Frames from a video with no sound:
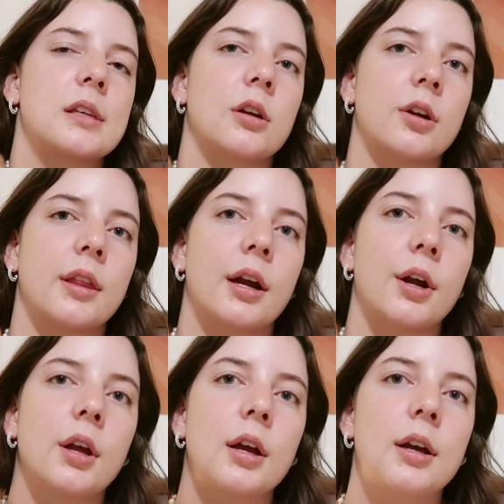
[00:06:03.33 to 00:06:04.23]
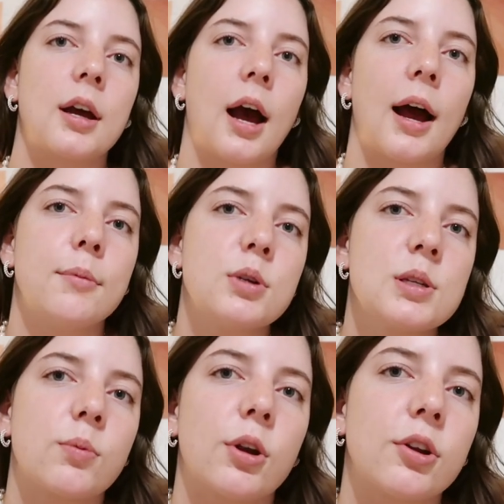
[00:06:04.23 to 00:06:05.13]
here and there? I'm
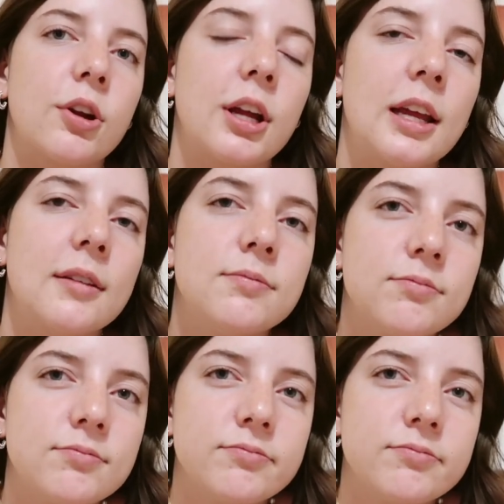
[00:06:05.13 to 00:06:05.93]
just wondering.